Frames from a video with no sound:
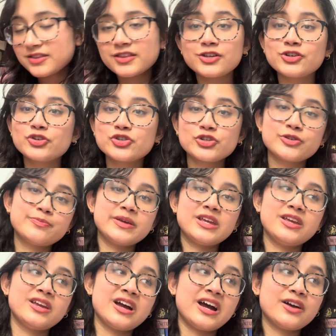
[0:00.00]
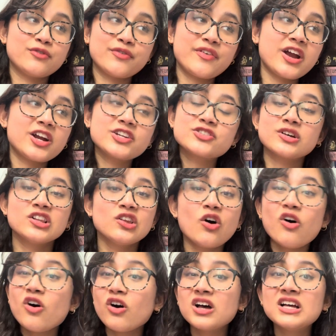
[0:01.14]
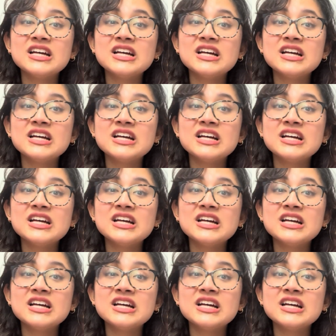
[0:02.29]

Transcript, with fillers: that you should be uh, referring to a lot.